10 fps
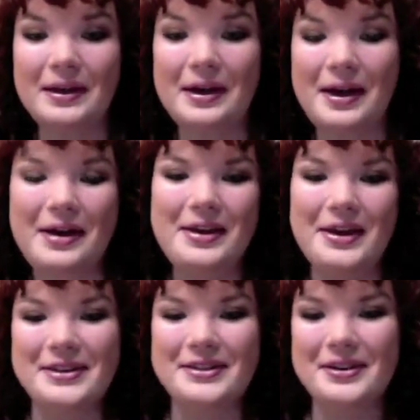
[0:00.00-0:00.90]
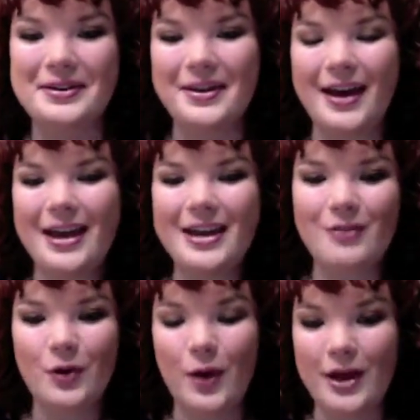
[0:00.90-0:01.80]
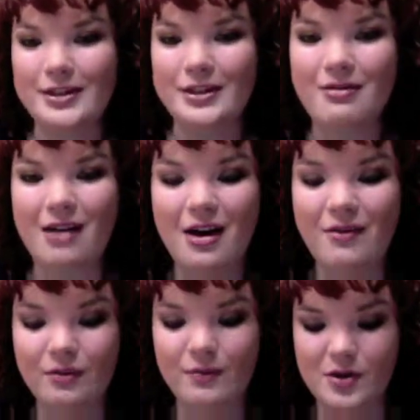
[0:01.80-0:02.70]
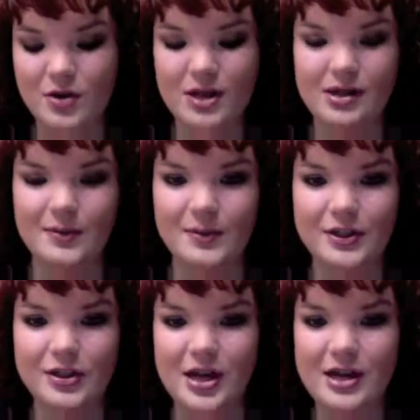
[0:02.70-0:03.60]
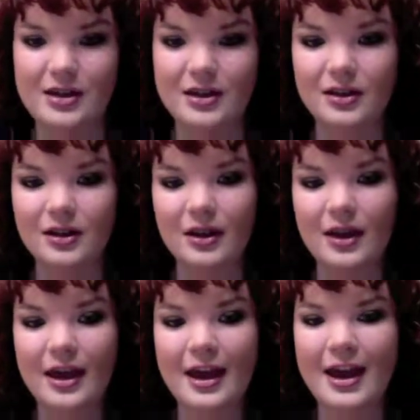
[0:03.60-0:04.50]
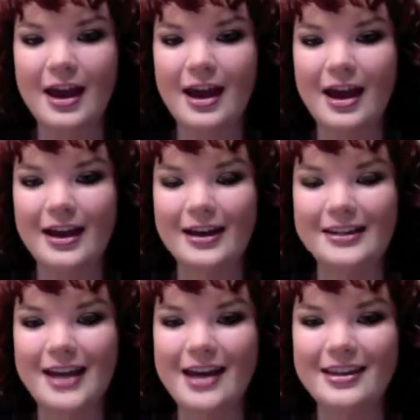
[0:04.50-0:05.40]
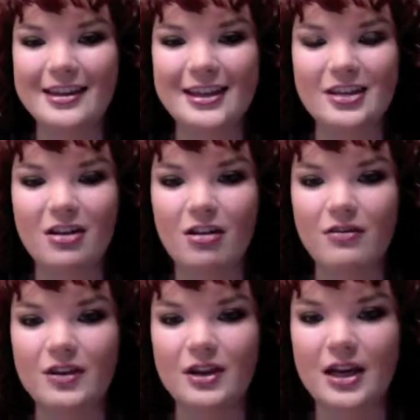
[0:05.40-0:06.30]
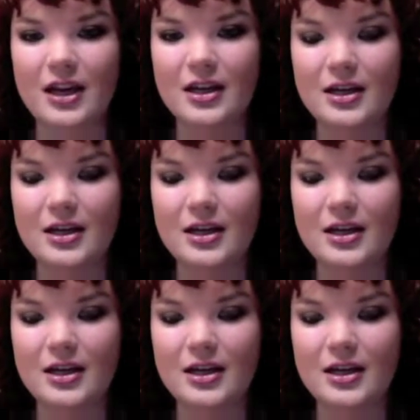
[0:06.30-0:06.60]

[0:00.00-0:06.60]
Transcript: Yeah, so any requests you have would be greatly appreciated. And yeah, I think that's all for today.